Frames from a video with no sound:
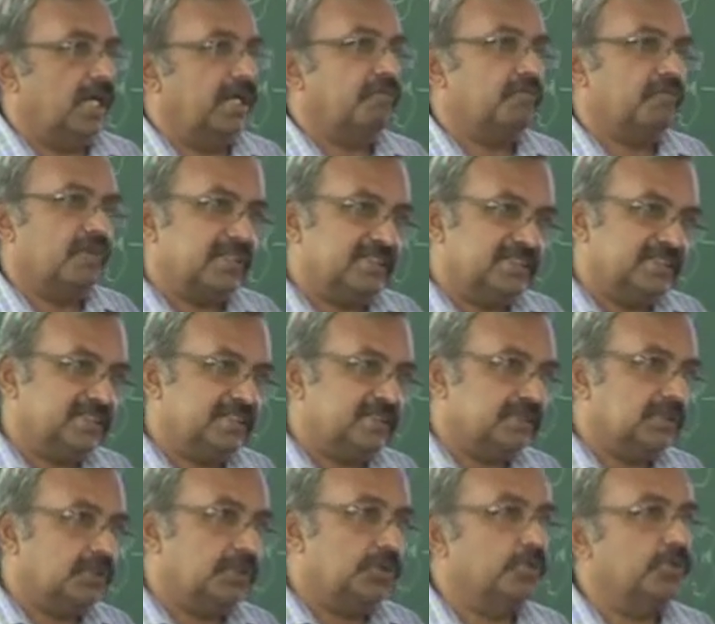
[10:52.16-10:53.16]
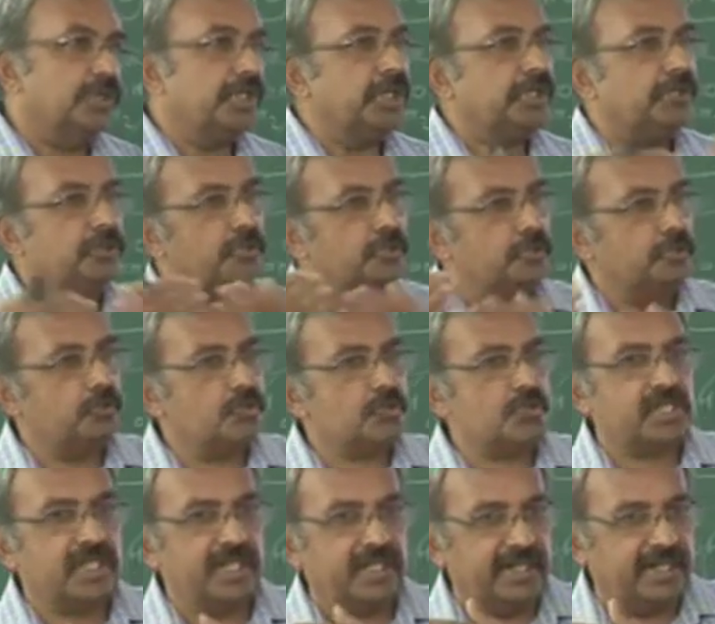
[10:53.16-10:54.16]
And for this, you need to
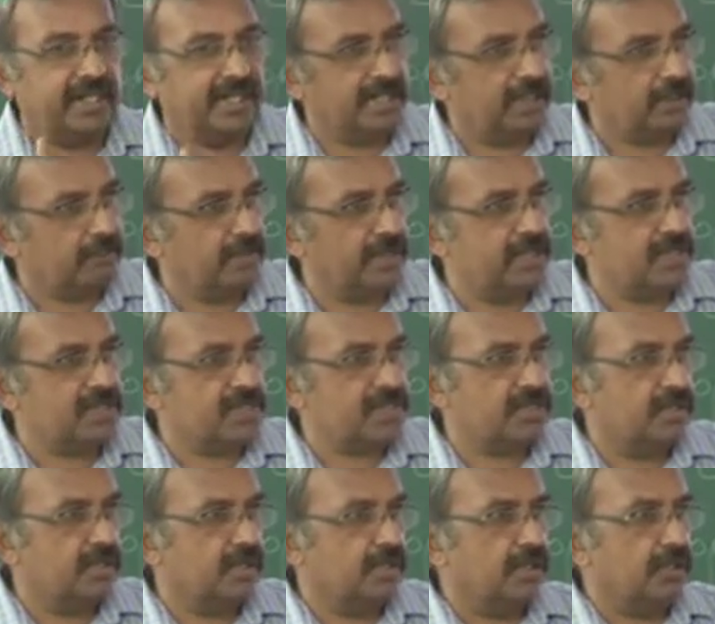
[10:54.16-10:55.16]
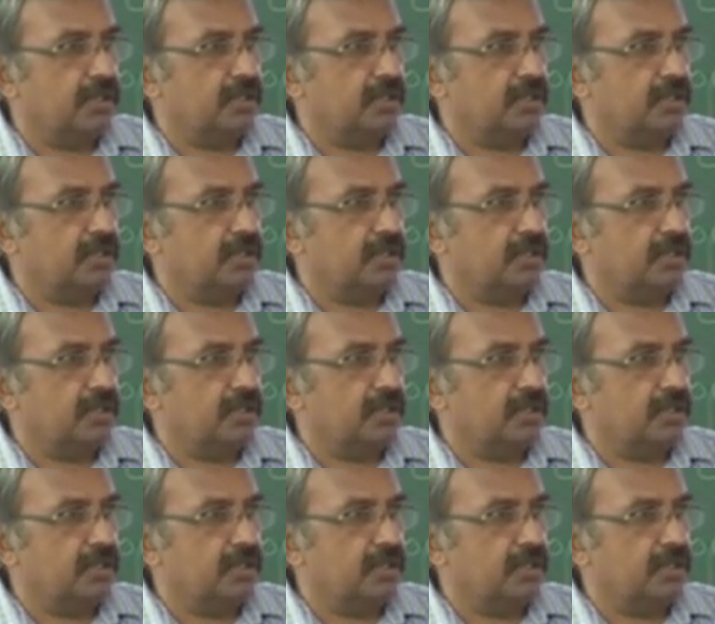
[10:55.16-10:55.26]
use a database